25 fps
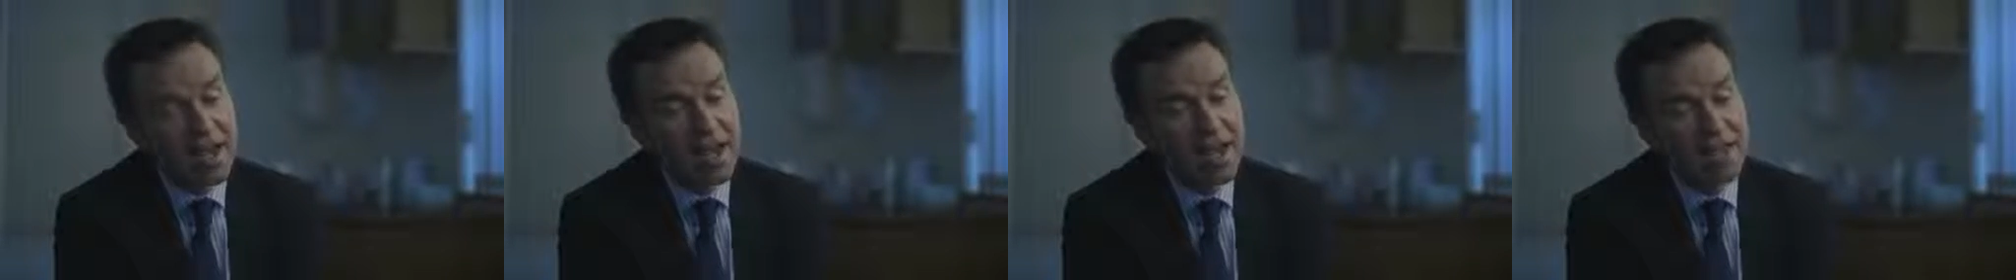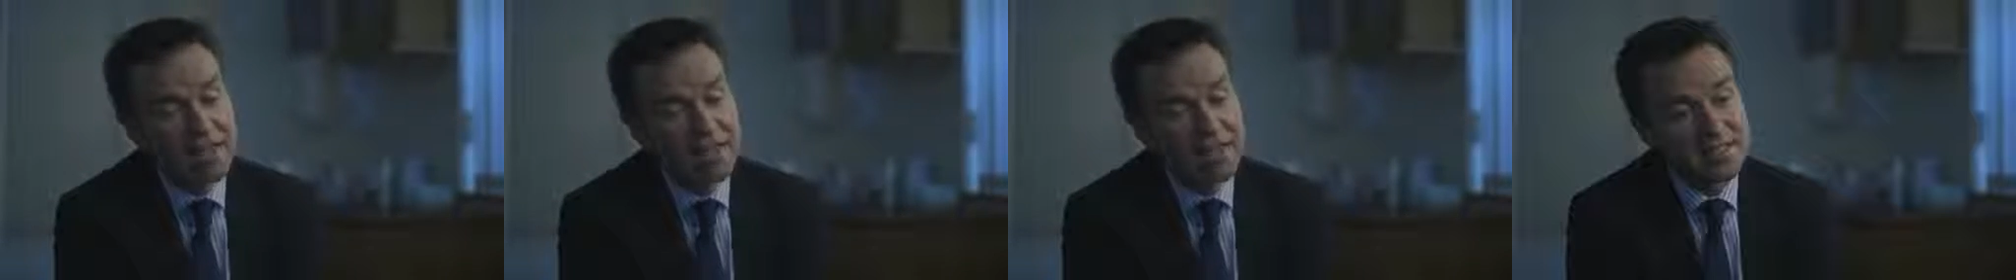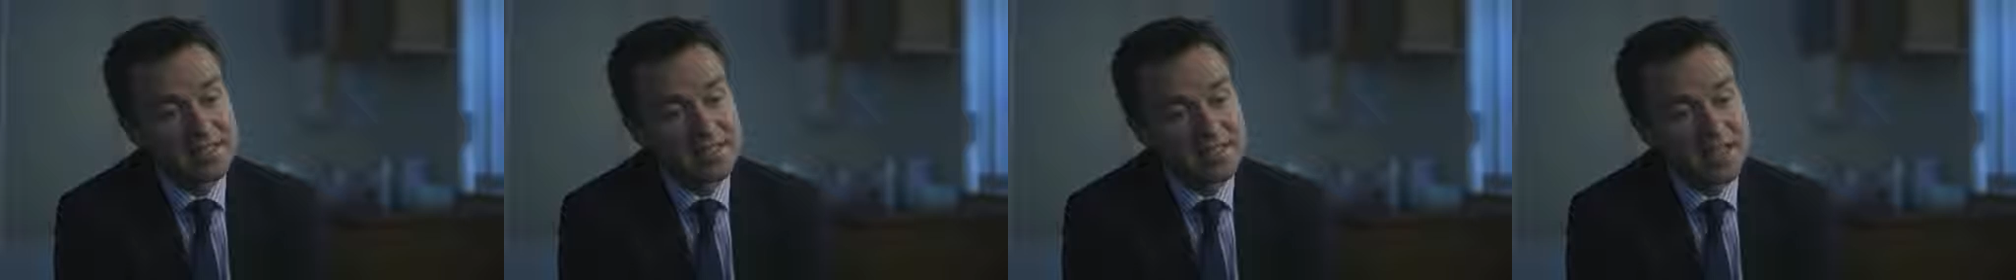
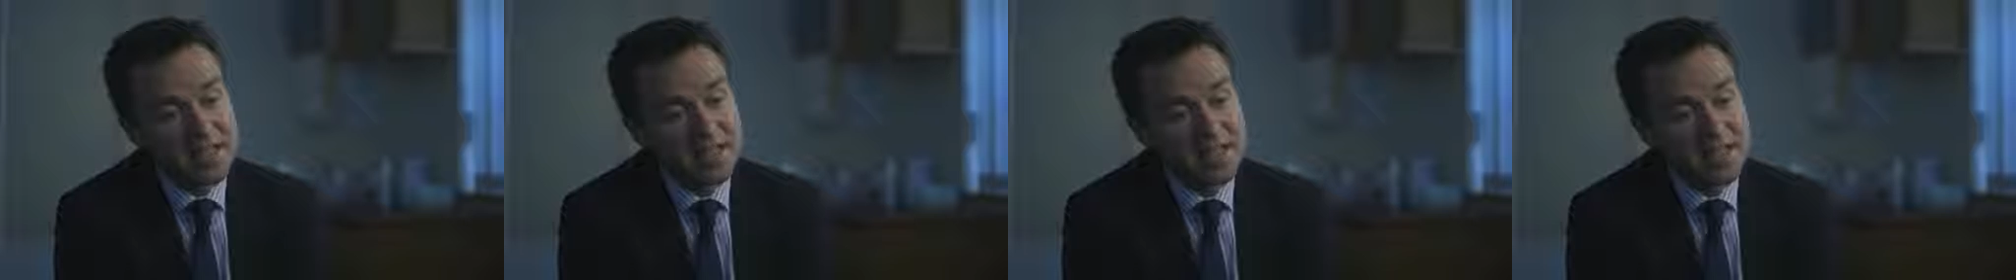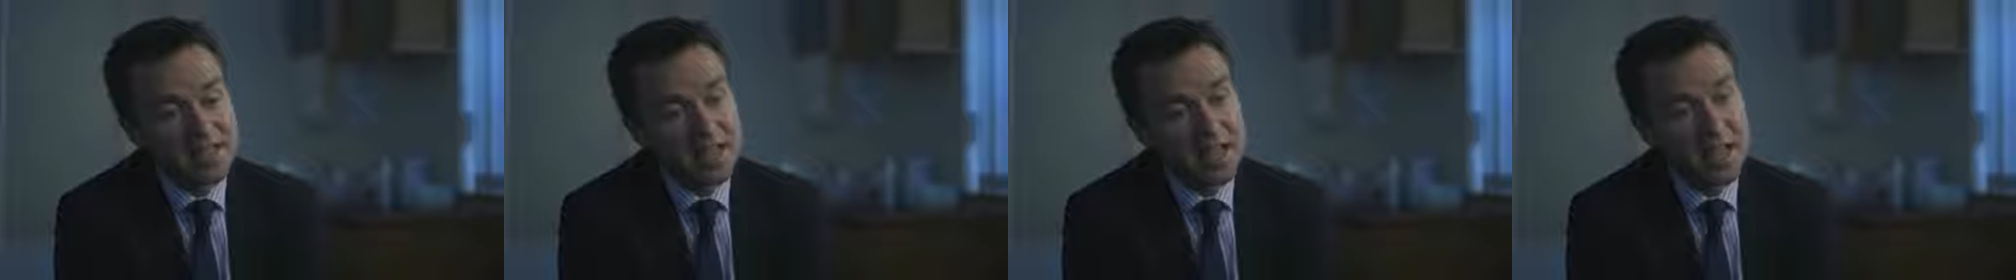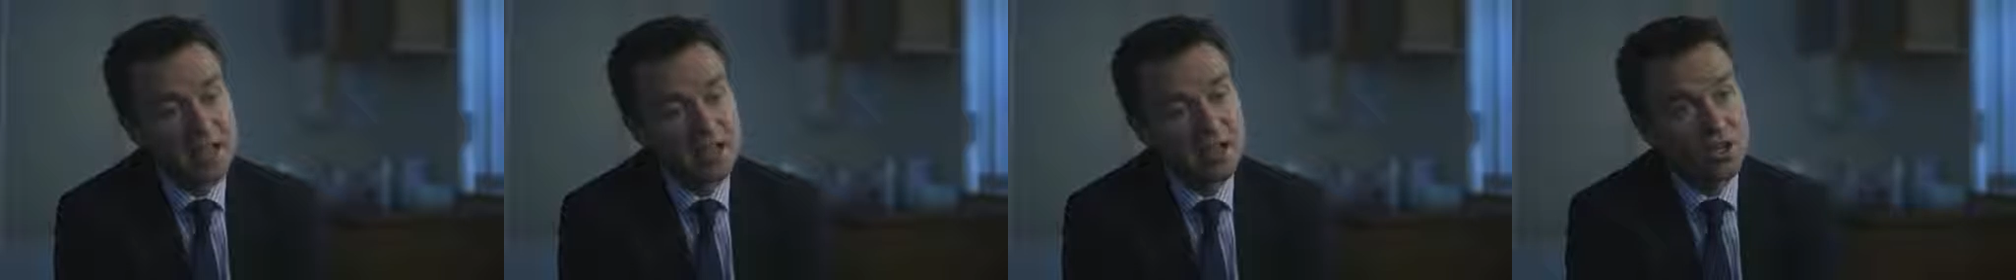I can
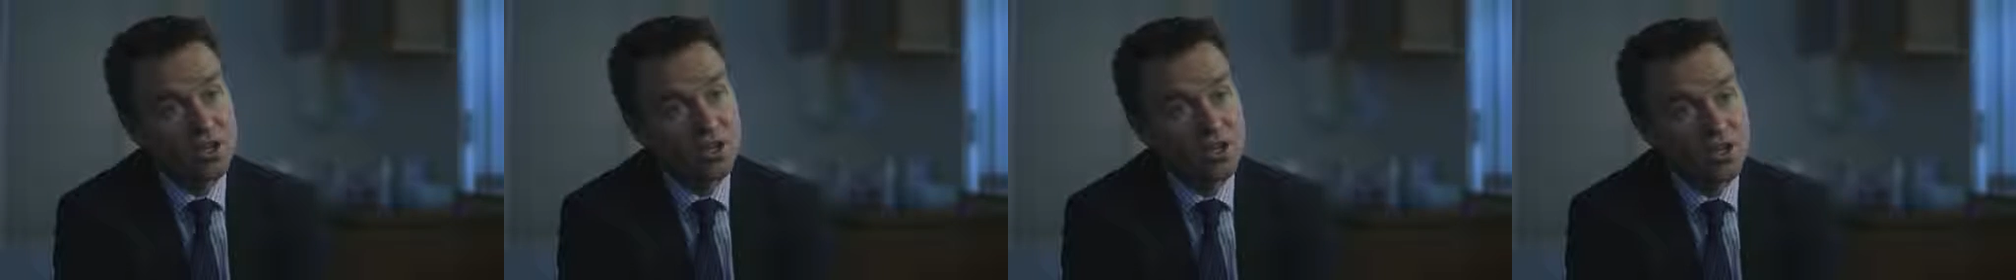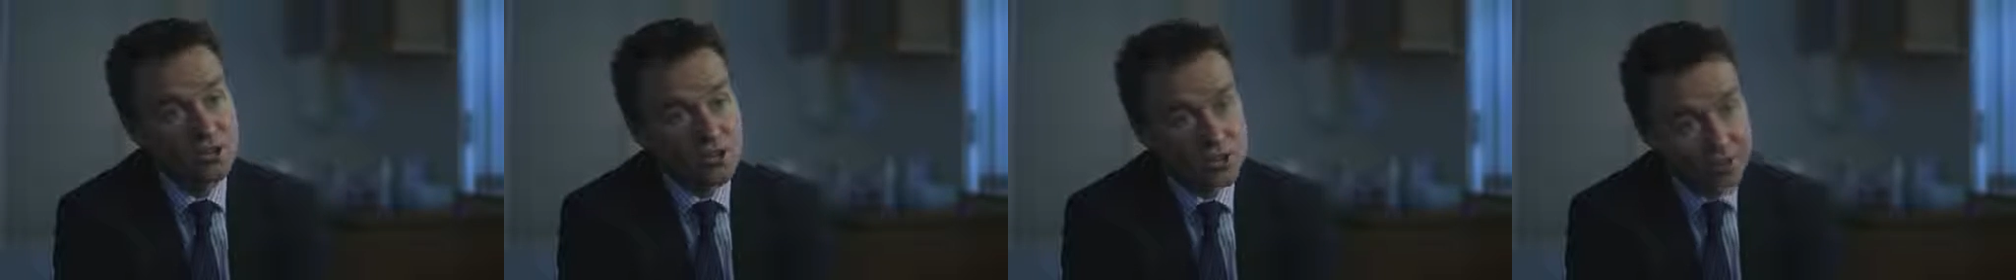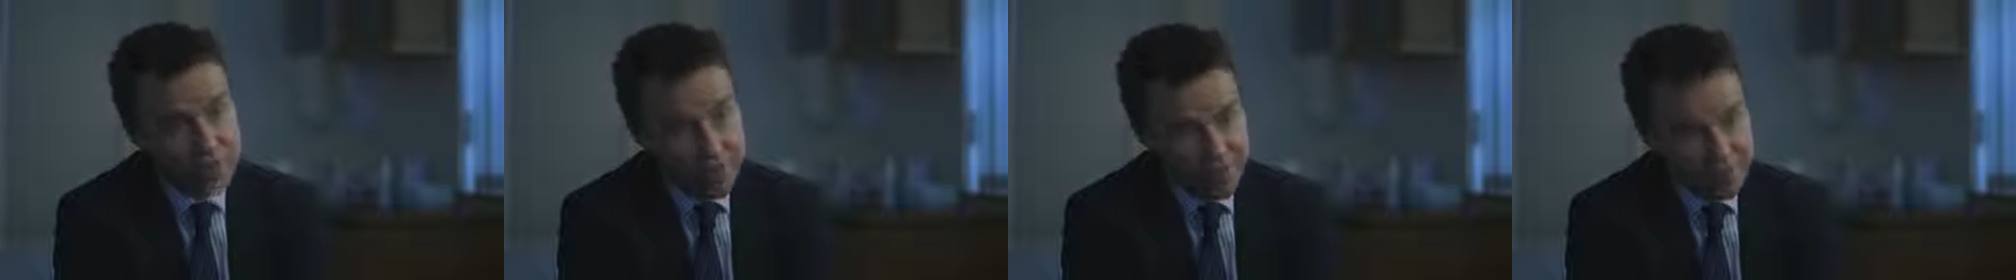see a
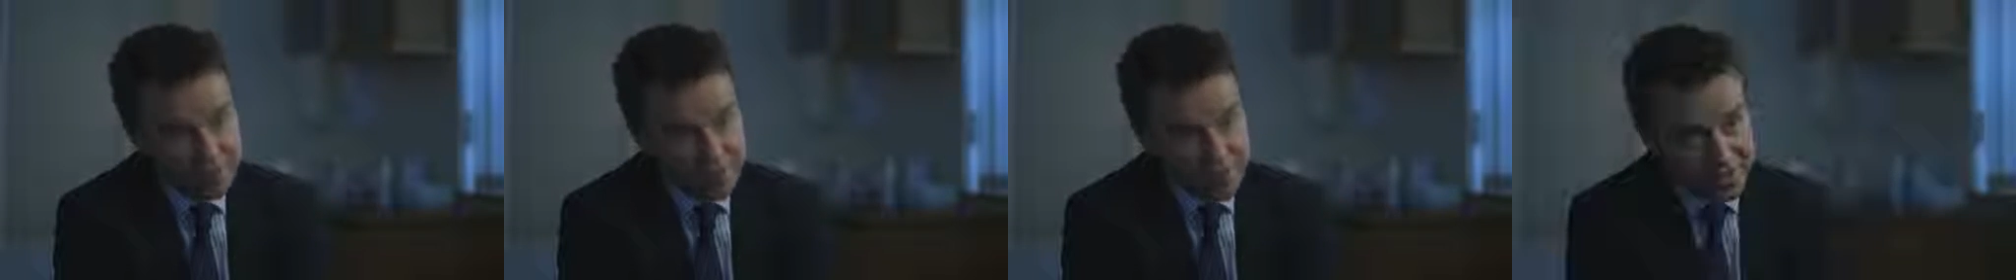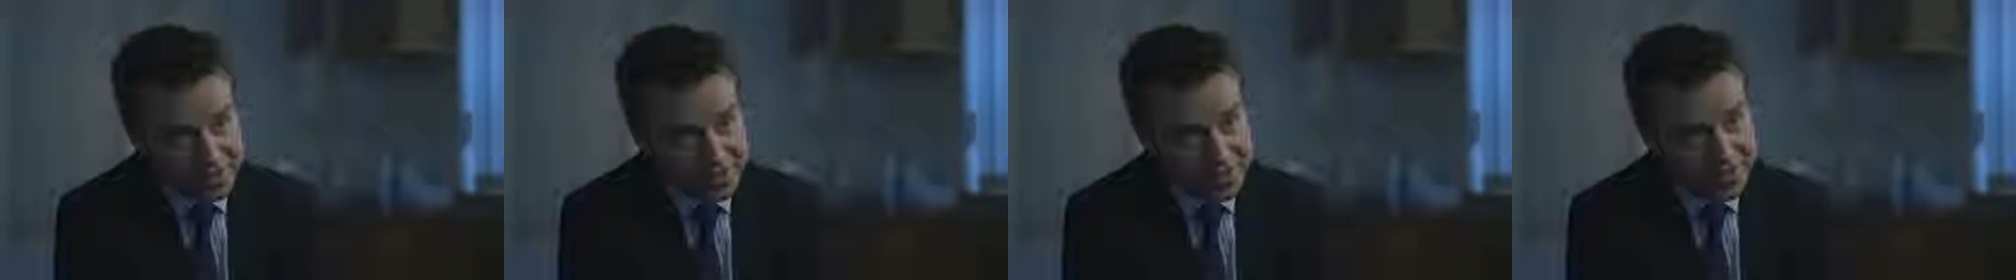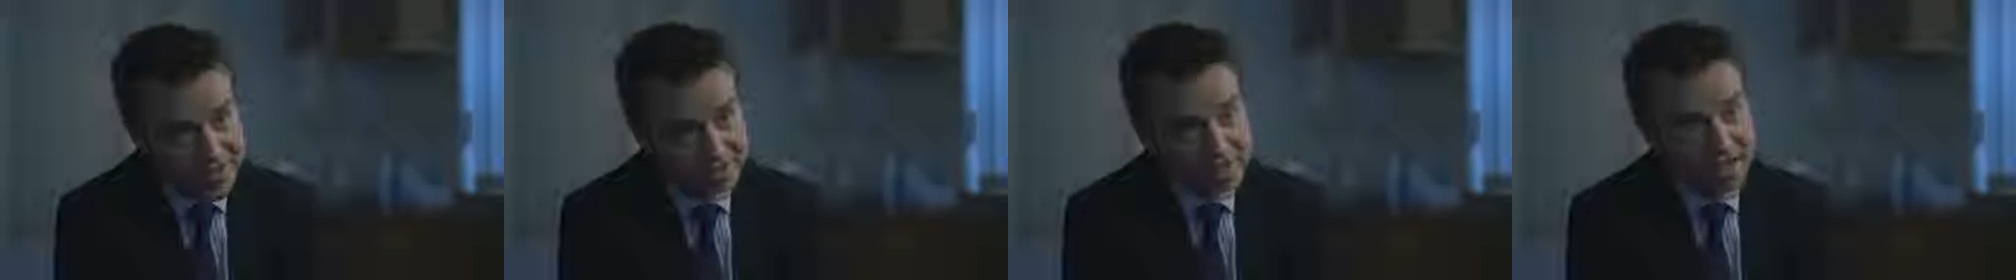huge
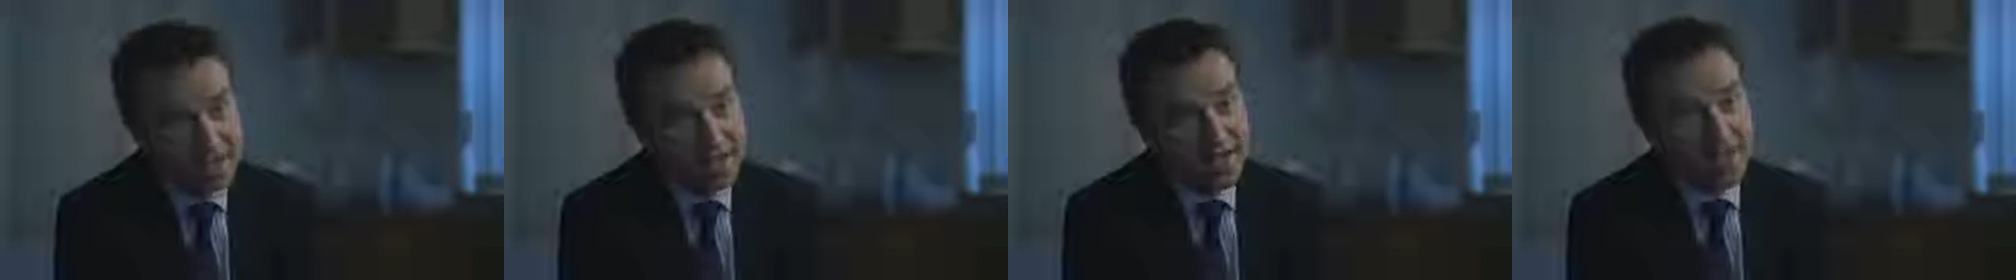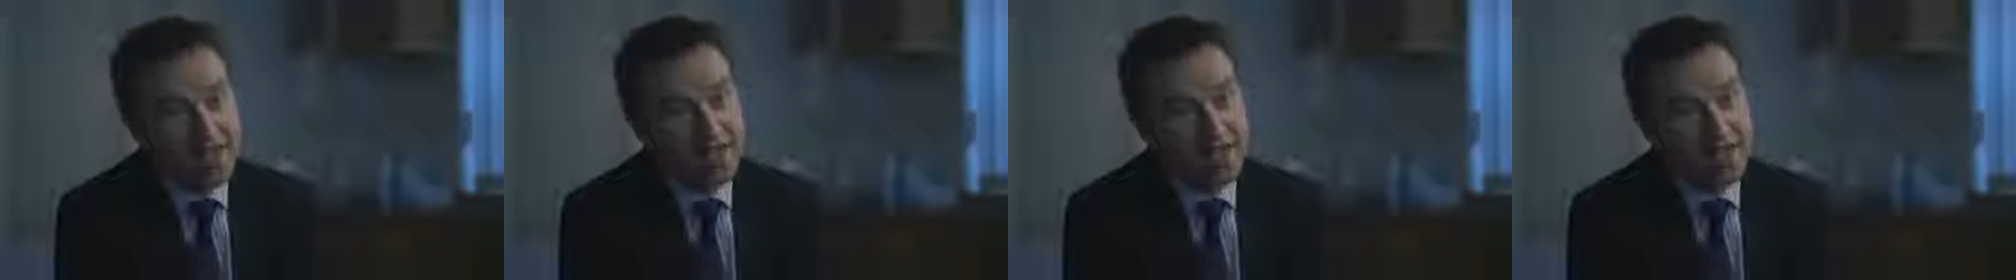difference